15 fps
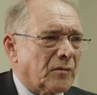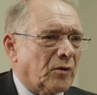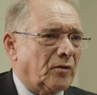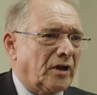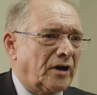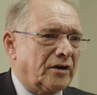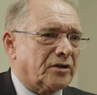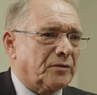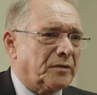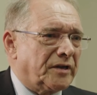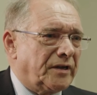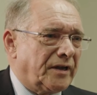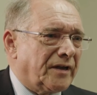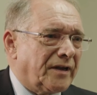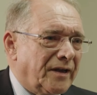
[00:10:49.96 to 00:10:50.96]
Well,
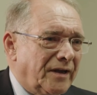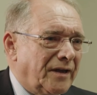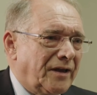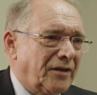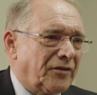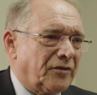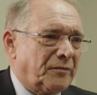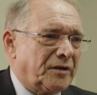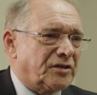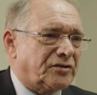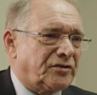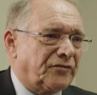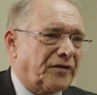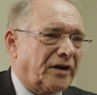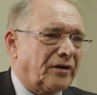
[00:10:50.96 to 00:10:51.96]
arguably, the
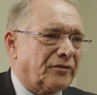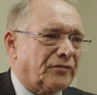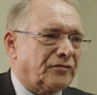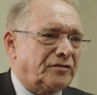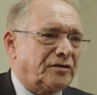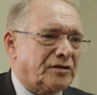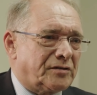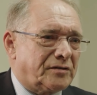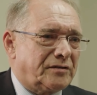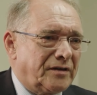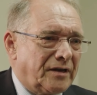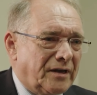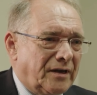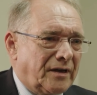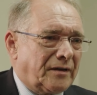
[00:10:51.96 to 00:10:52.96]
Ministry of Health, just
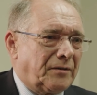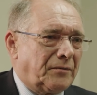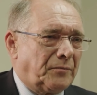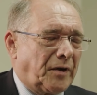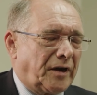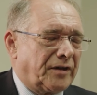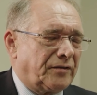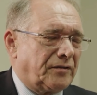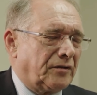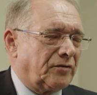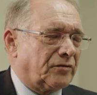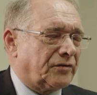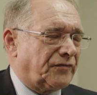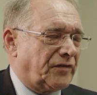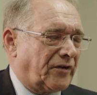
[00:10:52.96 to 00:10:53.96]
by the
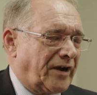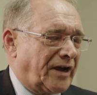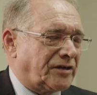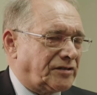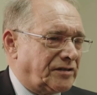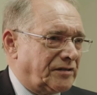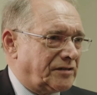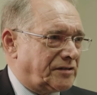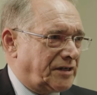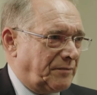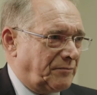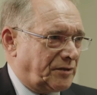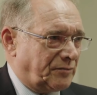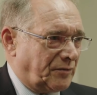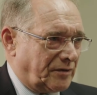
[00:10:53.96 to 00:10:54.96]
look of their actions,
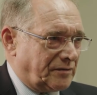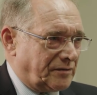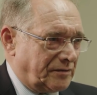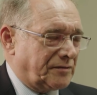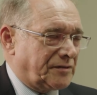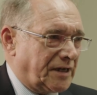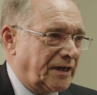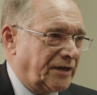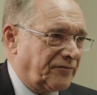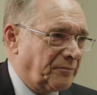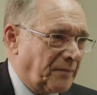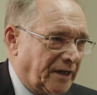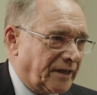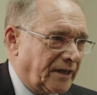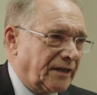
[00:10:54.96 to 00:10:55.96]
seem to want to save
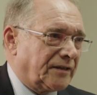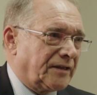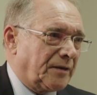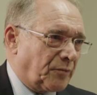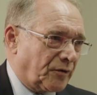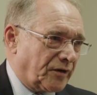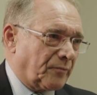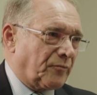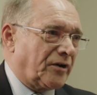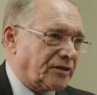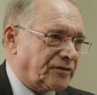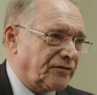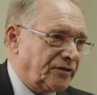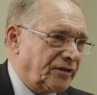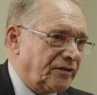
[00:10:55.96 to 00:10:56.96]
money, and they're putting
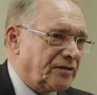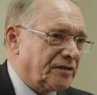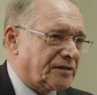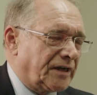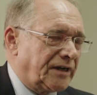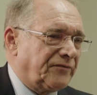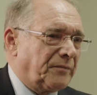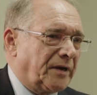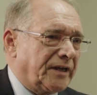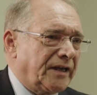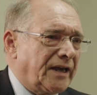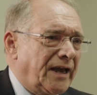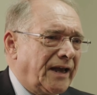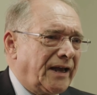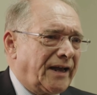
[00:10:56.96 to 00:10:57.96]
pressure on you to save money.
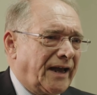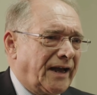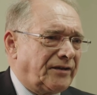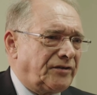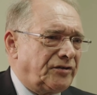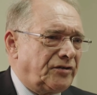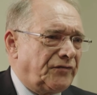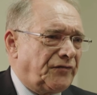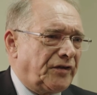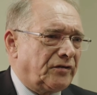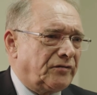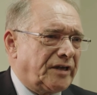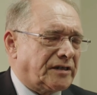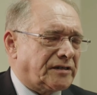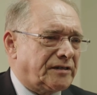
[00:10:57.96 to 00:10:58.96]
How did you
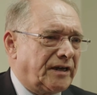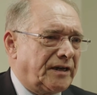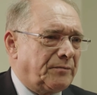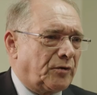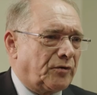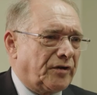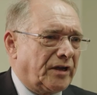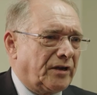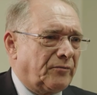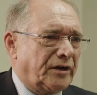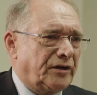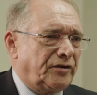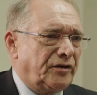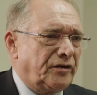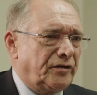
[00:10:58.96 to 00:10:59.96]
feel yesterday morning
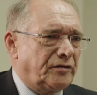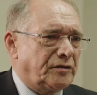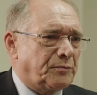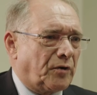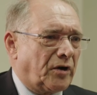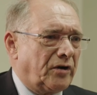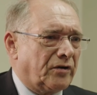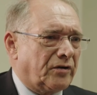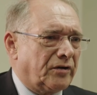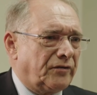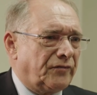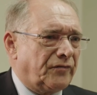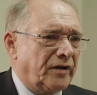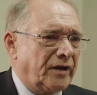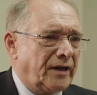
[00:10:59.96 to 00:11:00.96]
when news broke
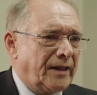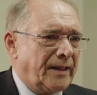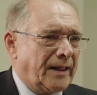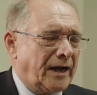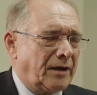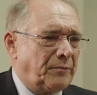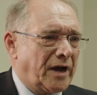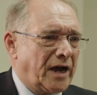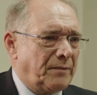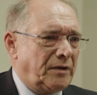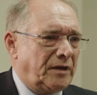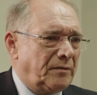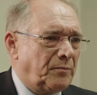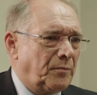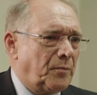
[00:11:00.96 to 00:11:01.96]
of a
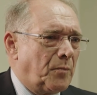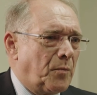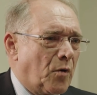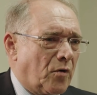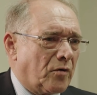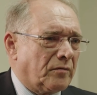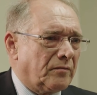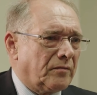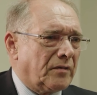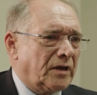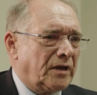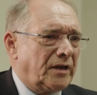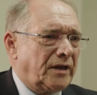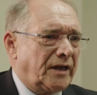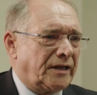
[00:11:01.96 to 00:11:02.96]
baby born
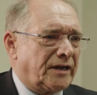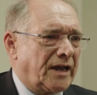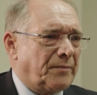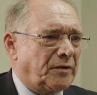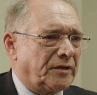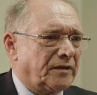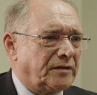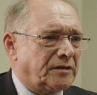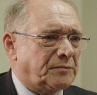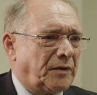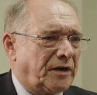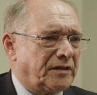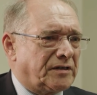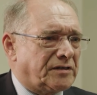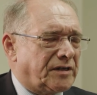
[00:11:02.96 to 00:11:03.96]
in an ambulance
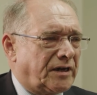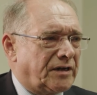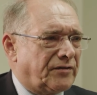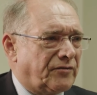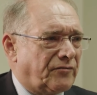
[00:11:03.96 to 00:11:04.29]
by the side of the